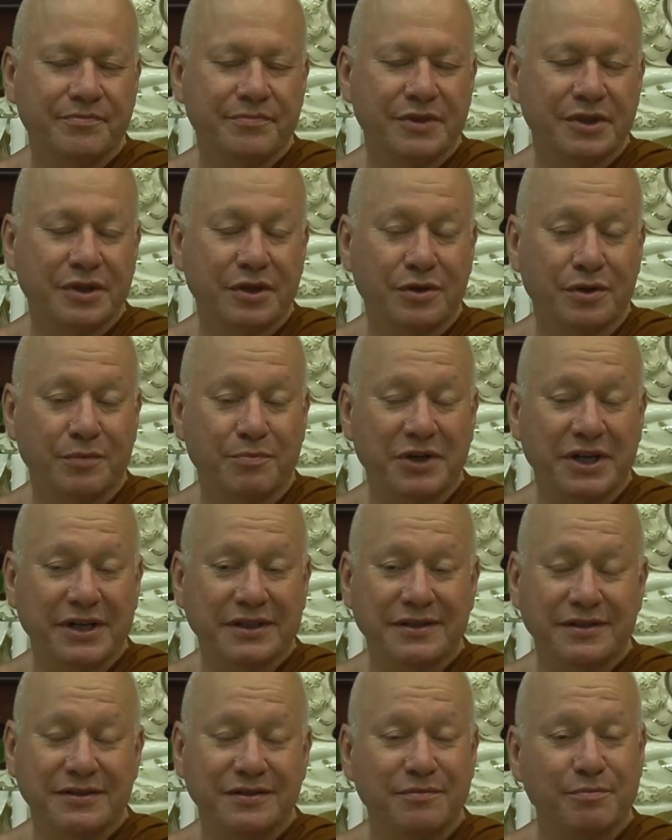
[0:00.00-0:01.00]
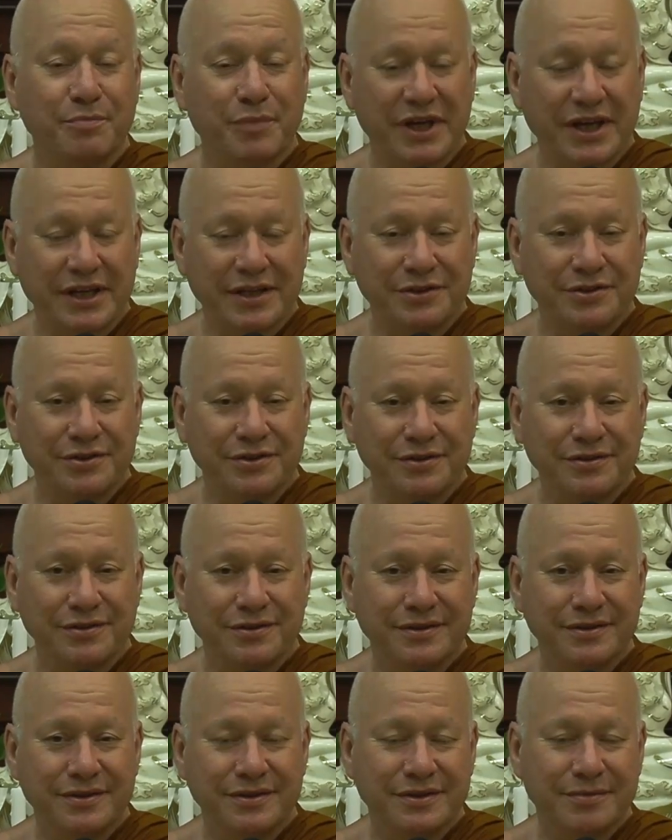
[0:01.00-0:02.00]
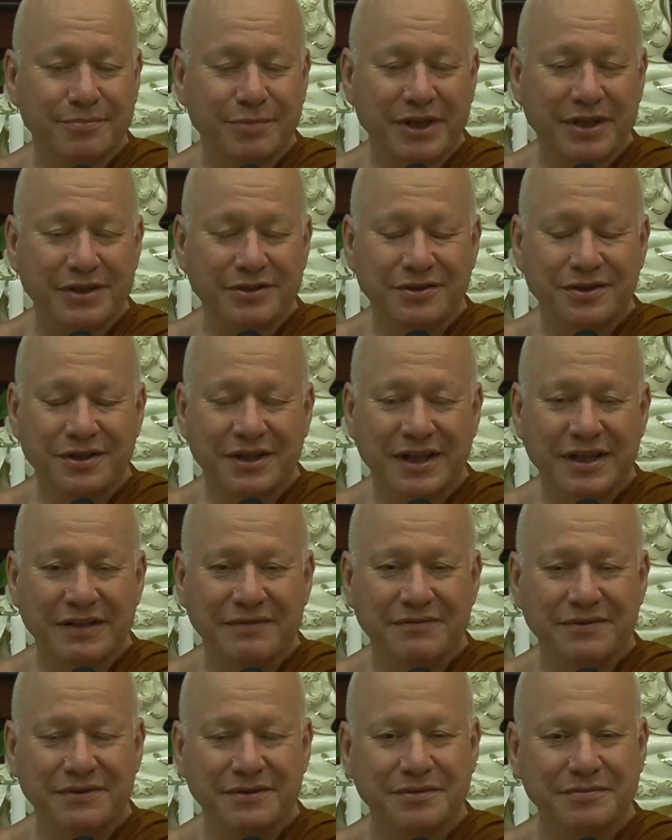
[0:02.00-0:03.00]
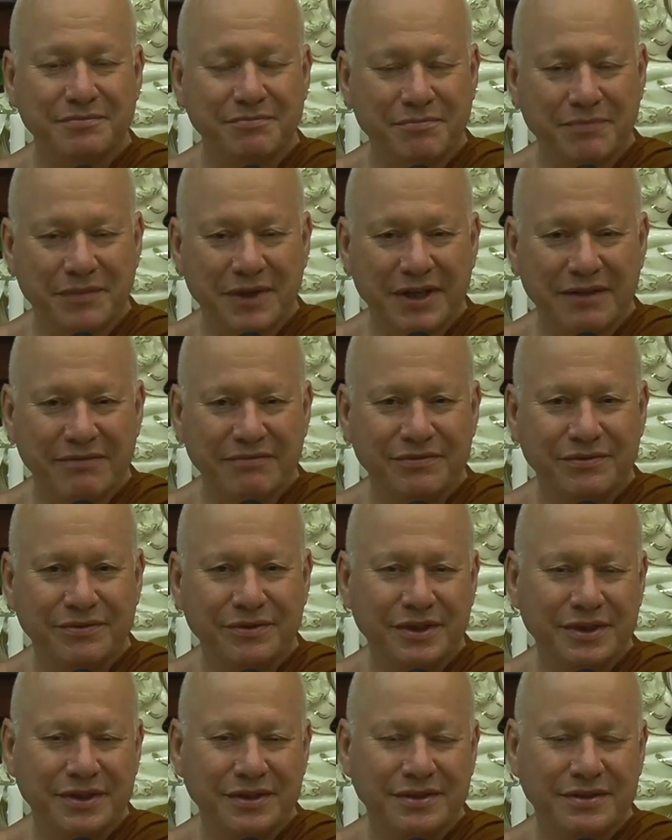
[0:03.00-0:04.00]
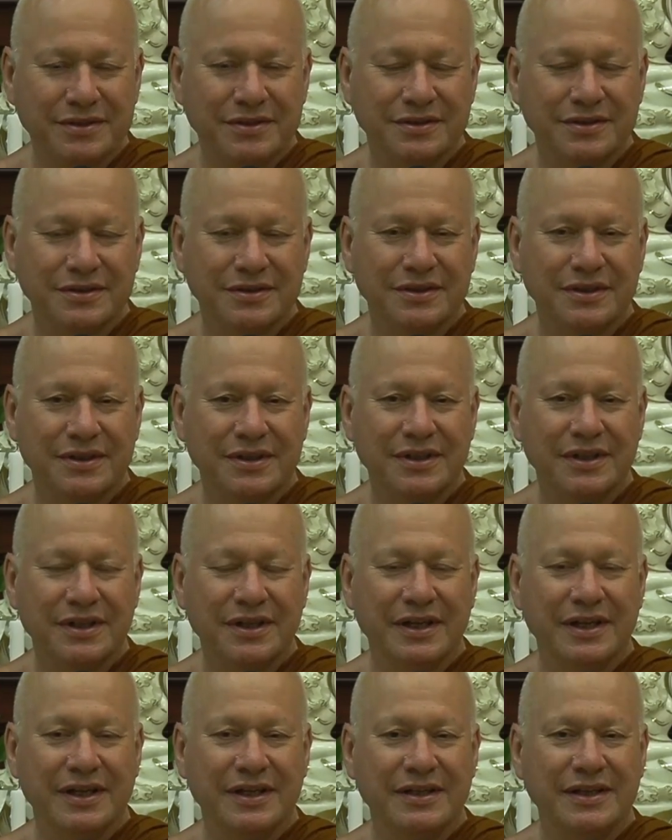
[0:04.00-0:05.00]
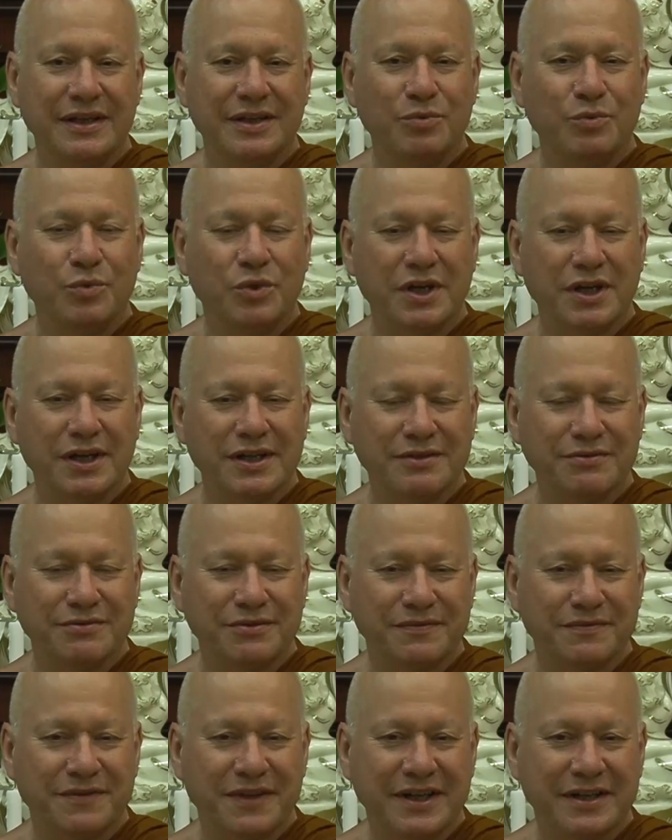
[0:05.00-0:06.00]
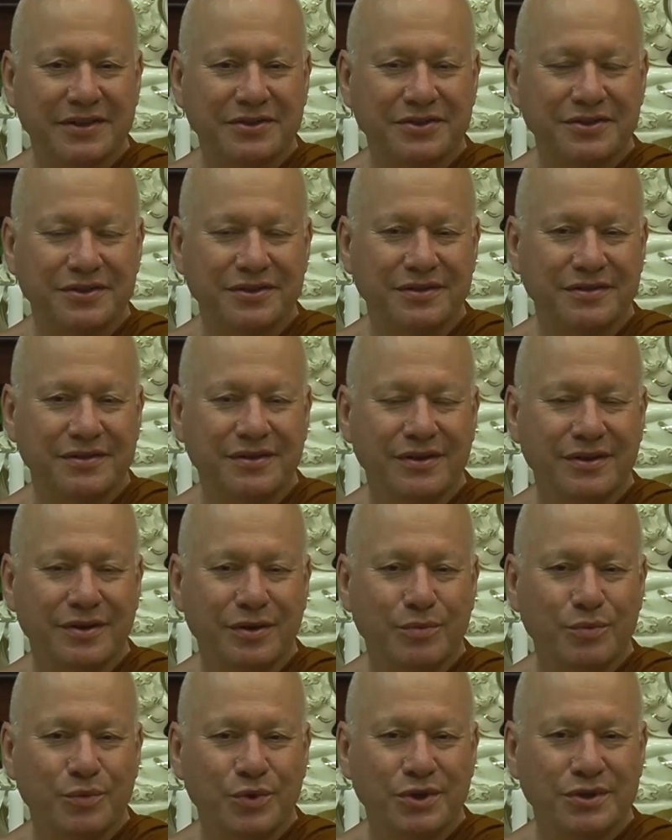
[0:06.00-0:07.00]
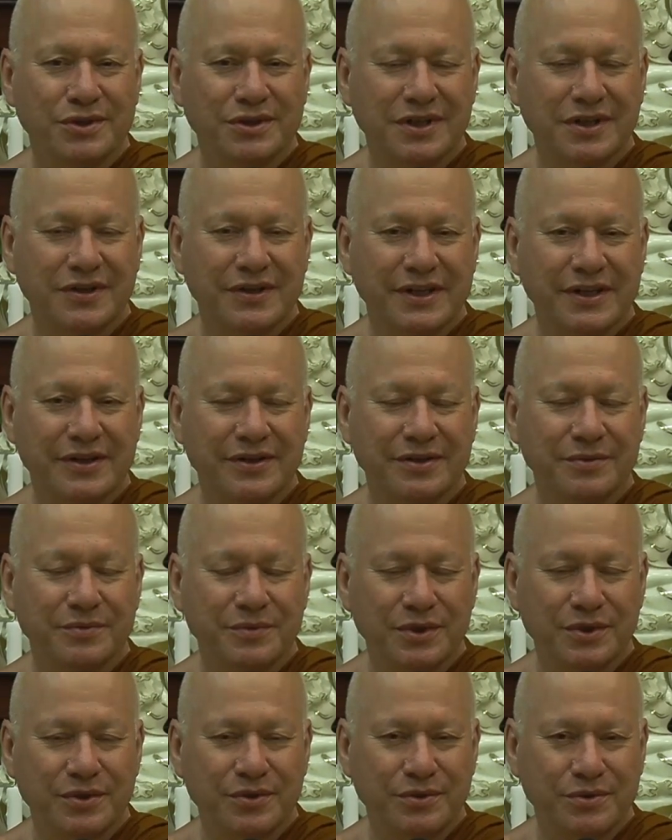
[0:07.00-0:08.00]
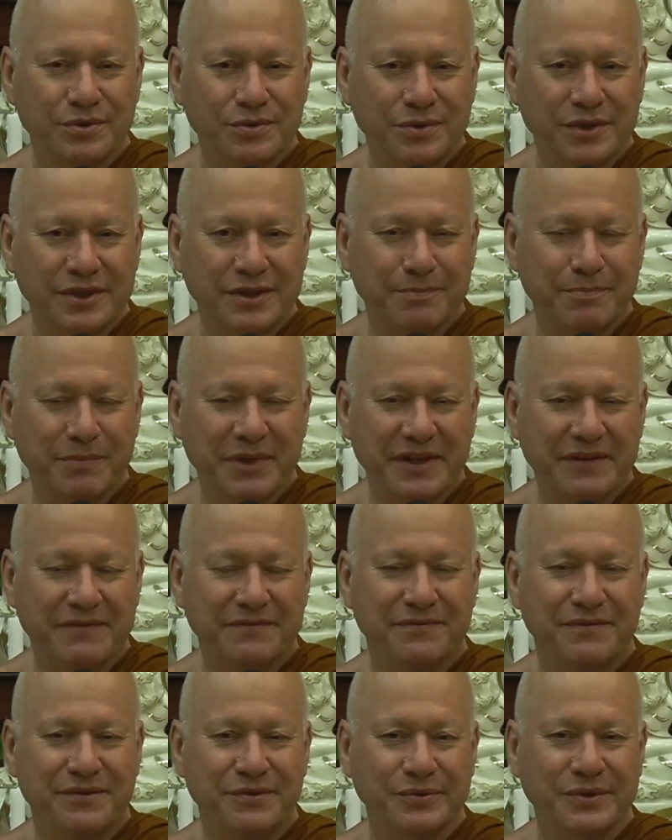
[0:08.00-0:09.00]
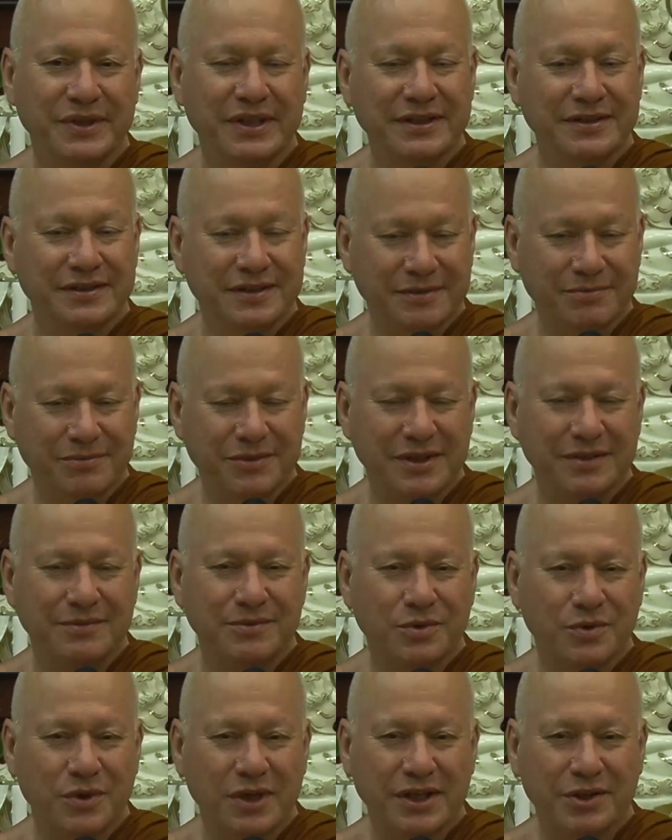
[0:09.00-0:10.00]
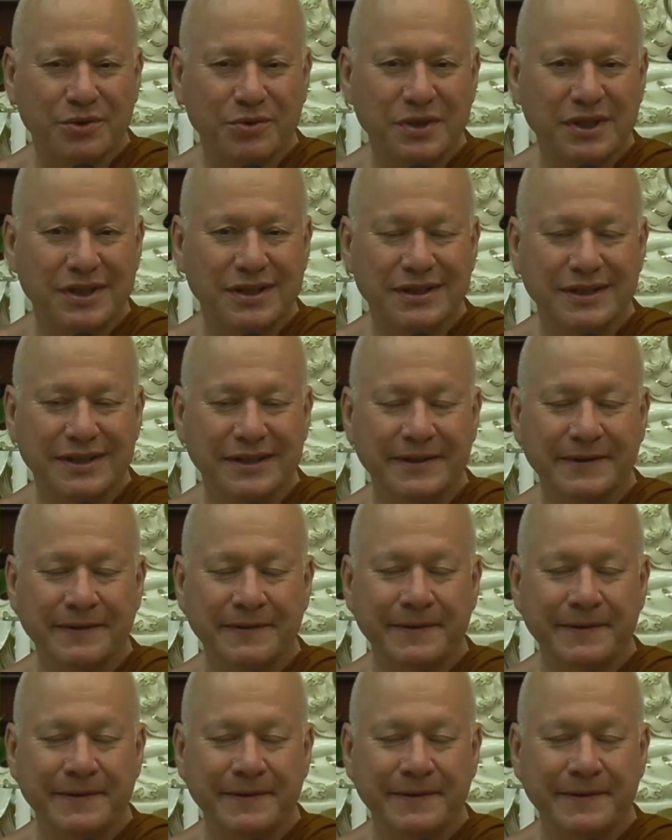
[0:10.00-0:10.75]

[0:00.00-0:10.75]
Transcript: So the practice of patience, patient effort, mindfulness, and then wise reflection on what's going on will always bear fruit, and sometimes quite quickly.